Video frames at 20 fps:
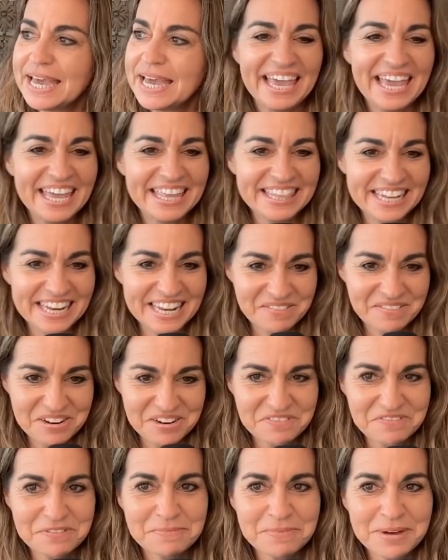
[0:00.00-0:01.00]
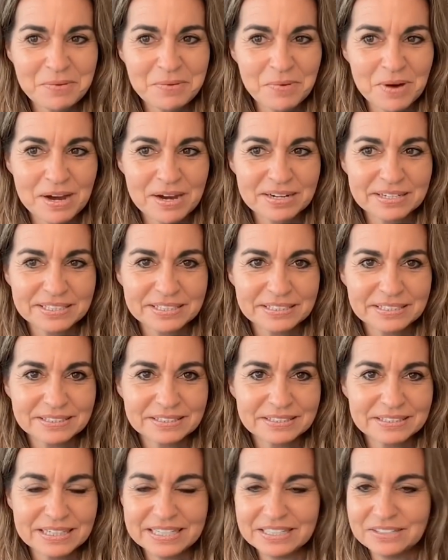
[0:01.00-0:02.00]
And then I went for my walk.
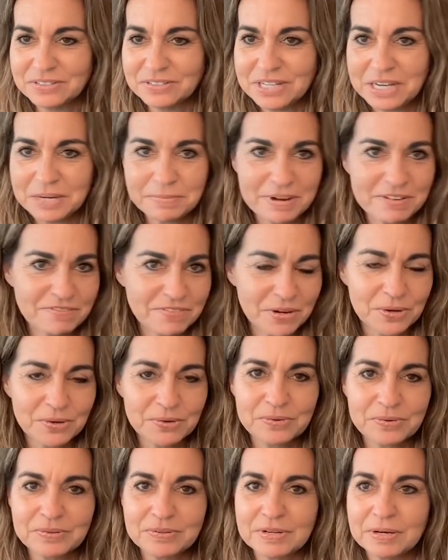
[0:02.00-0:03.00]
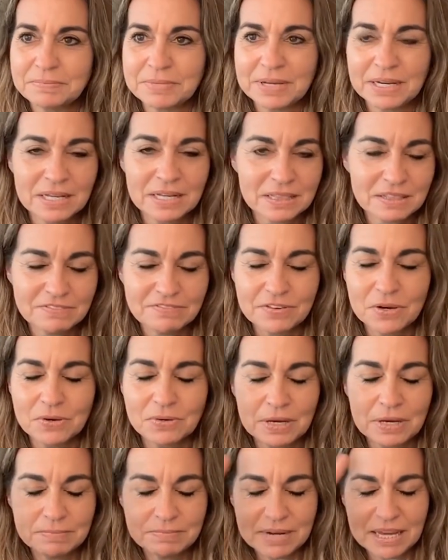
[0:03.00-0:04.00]
I don't take my phone. I'm not on the
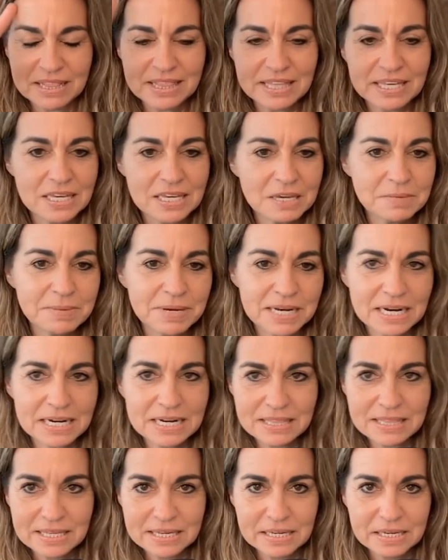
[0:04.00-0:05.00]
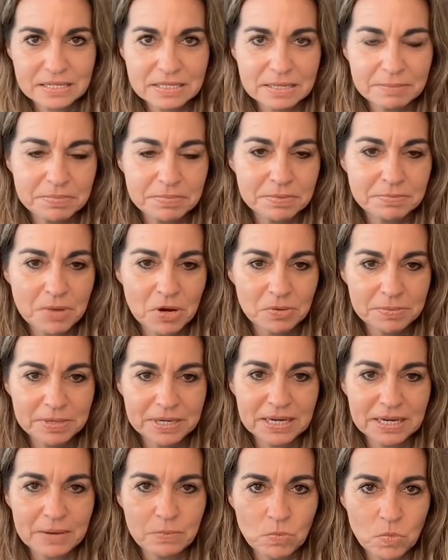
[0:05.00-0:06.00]
phone. I'm not thinking about anything except the
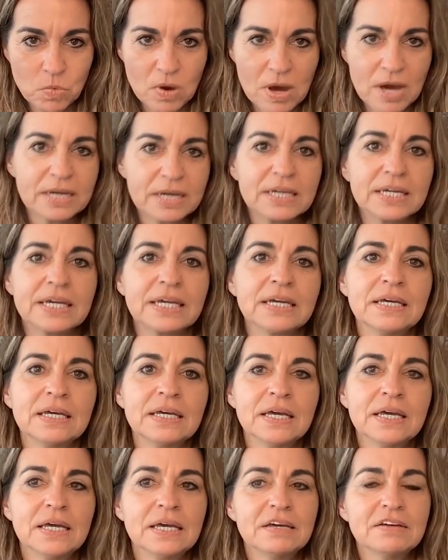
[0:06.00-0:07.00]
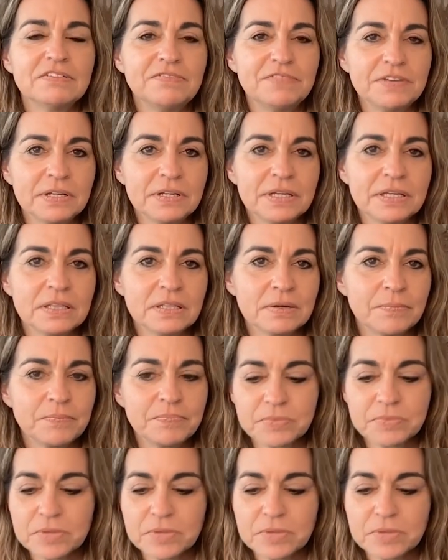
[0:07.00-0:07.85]
moment. I'm walking, feeling the